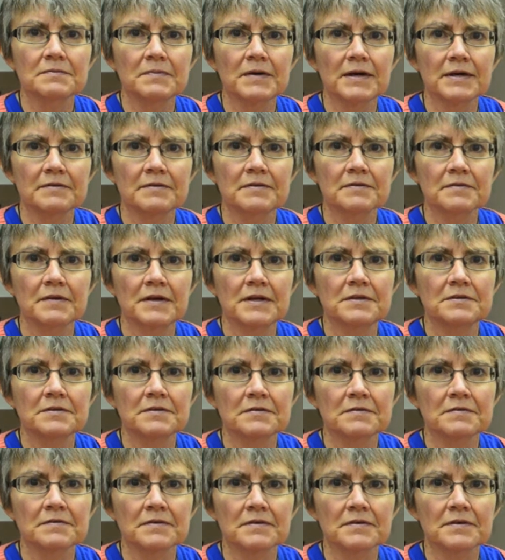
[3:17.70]
Power Ranger
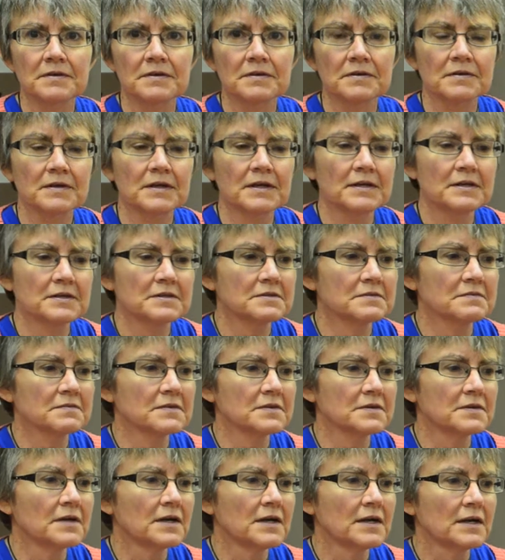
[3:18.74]
for their kids
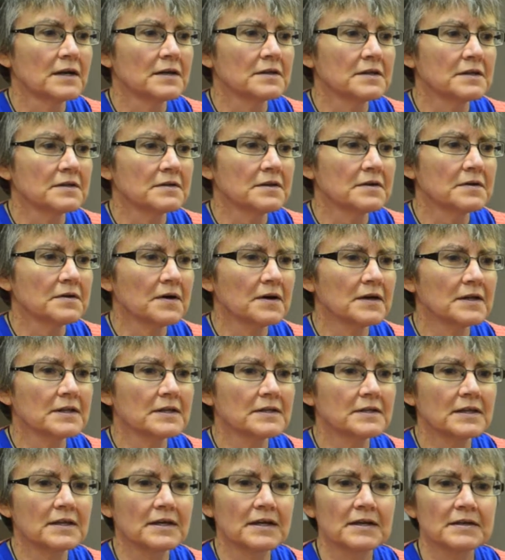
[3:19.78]
for the
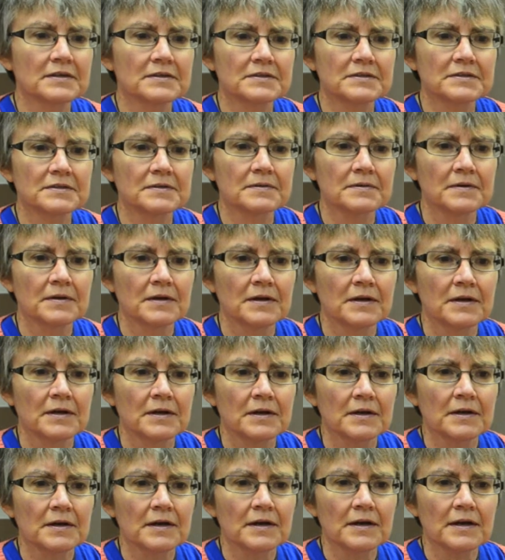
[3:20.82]
holidays.
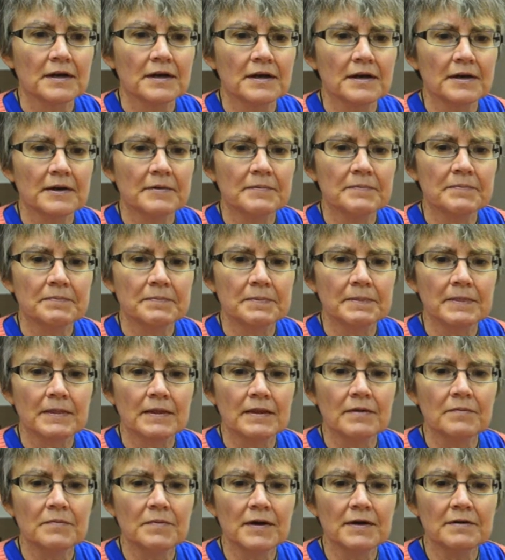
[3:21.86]
The
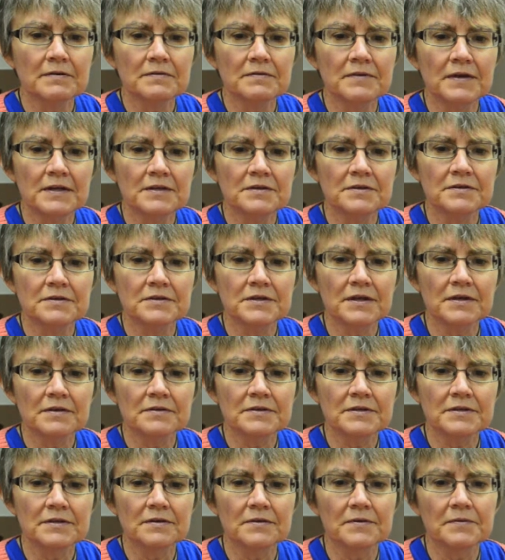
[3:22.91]
Power Rangers
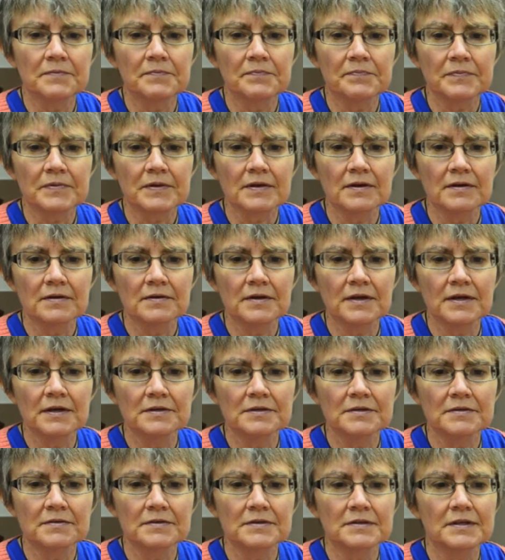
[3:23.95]
also are
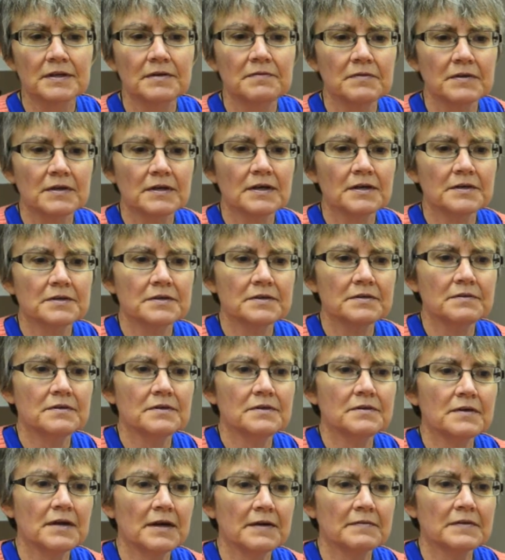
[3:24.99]
interesting because you
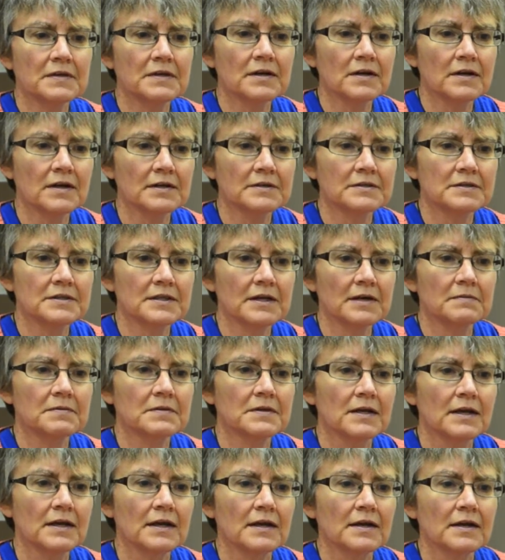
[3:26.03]
do have the concept
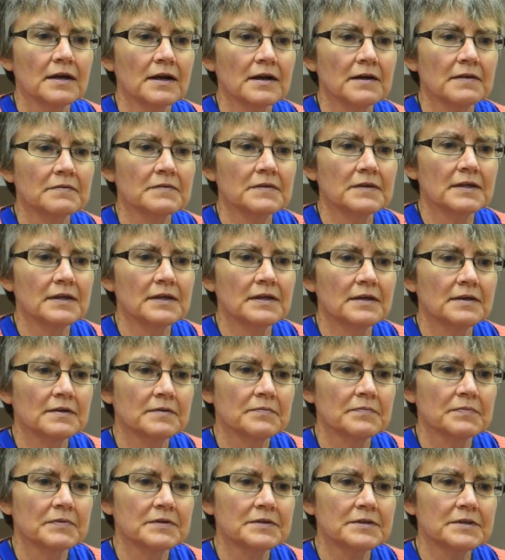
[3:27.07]
of the
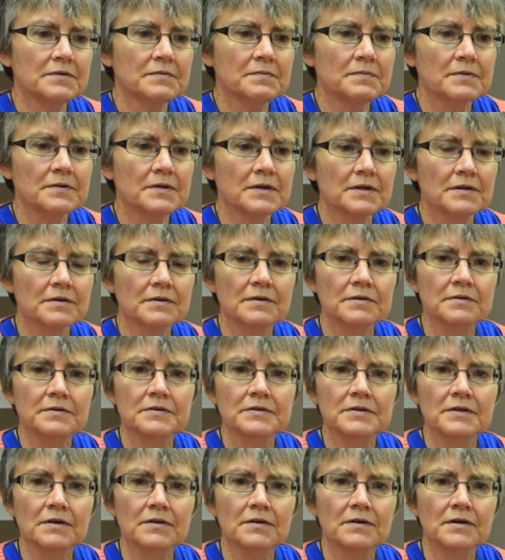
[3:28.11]
superheroes
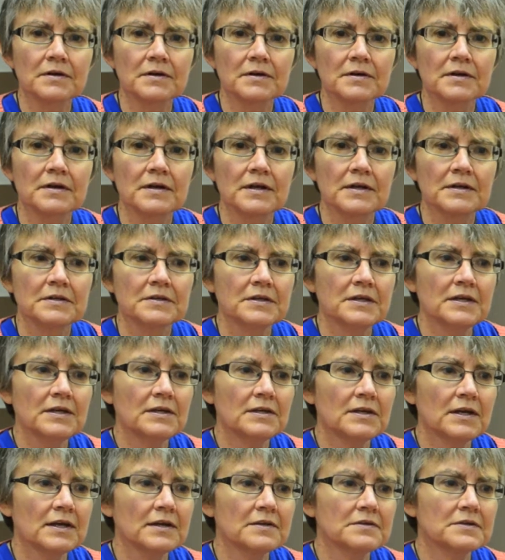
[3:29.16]
or
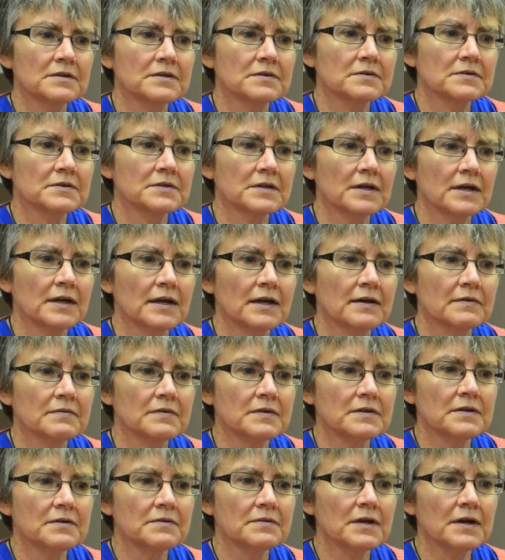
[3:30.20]
teenagers, and when
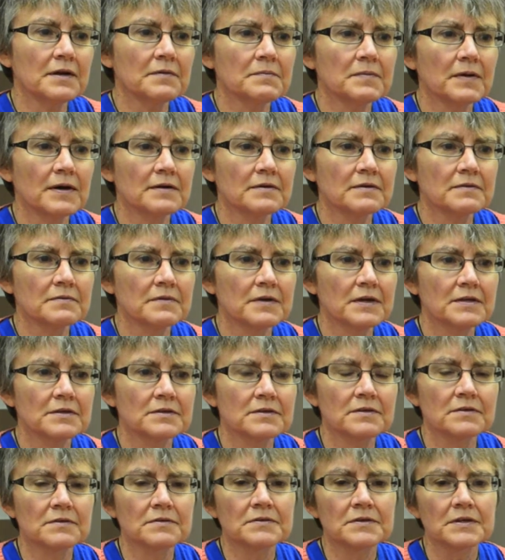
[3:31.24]
they're not Power
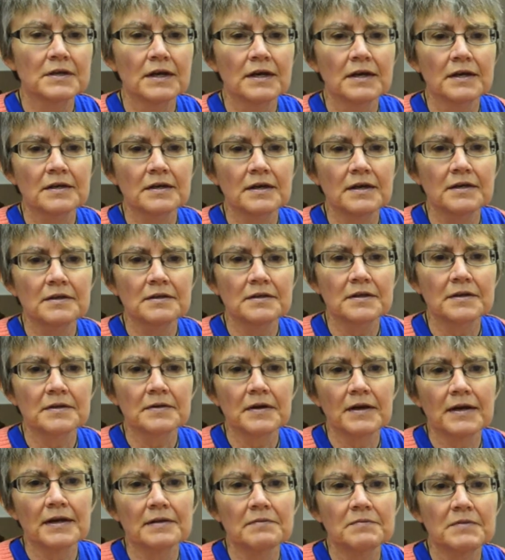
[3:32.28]
Rangers in the
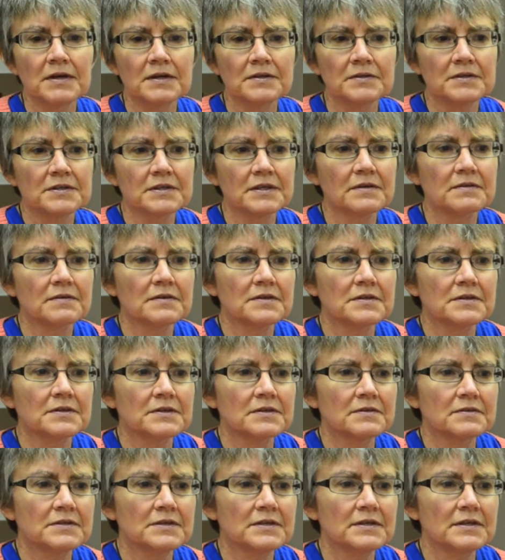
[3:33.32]
animated series, you
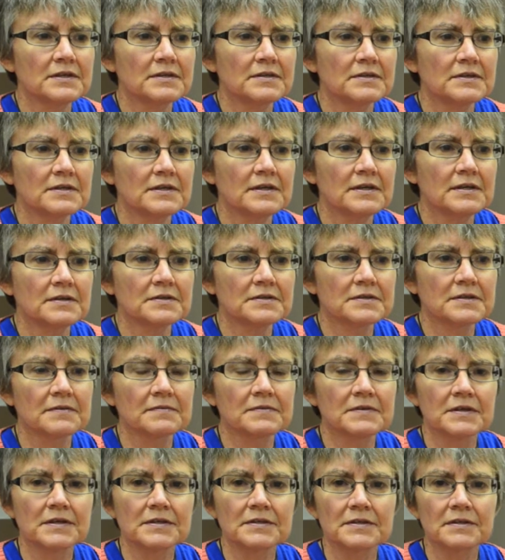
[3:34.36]
see scenes of
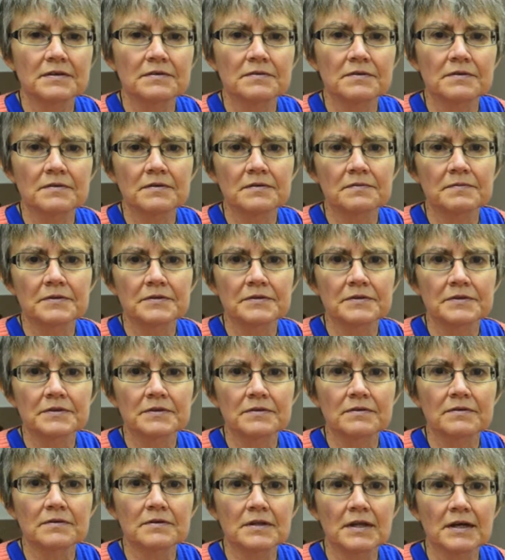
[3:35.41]
just their normal
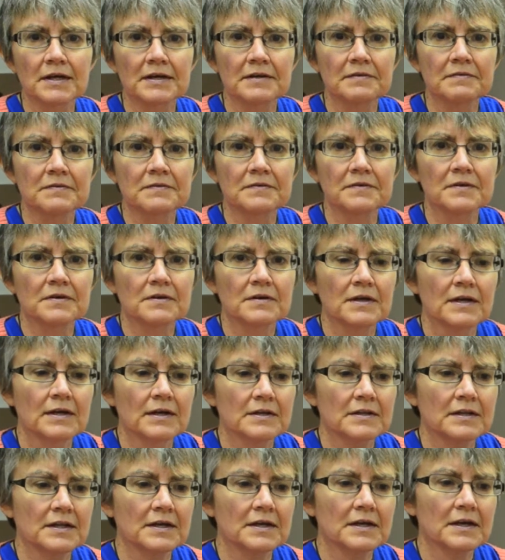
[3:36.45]
school life where
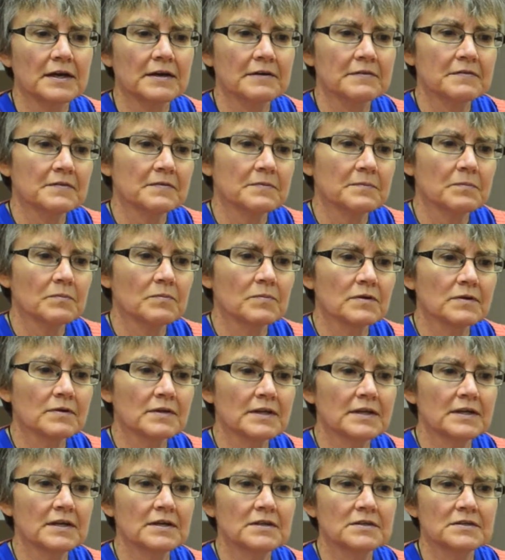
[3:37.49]
they have
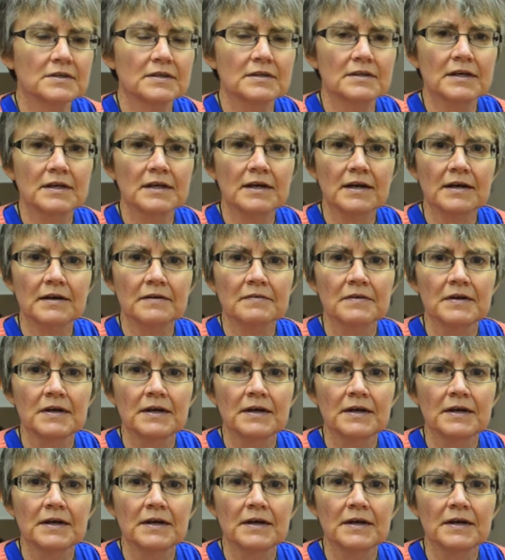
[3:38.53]
bullies and they have